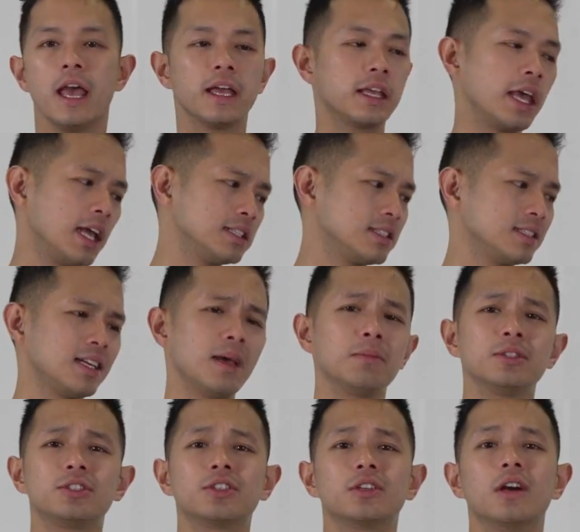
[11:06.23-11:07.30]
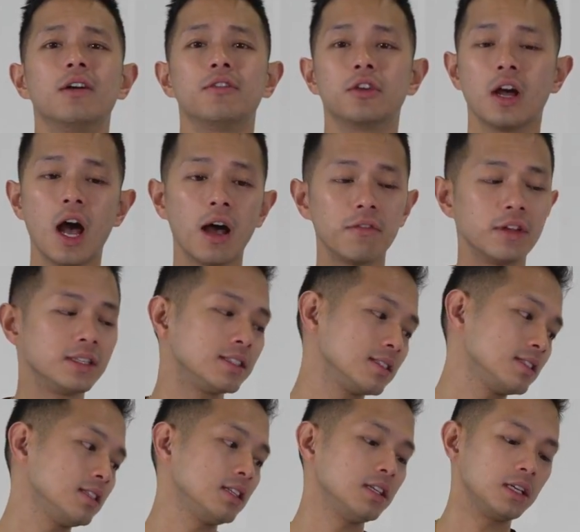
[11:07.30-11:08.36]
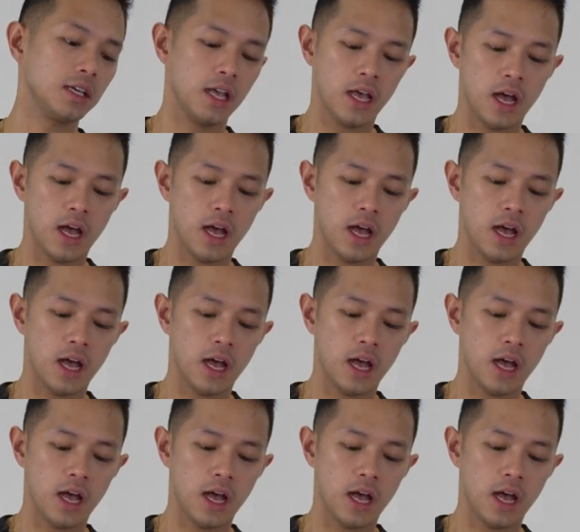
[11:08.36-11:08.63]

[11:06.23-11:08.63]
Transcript: gauge the temperature of your oven to see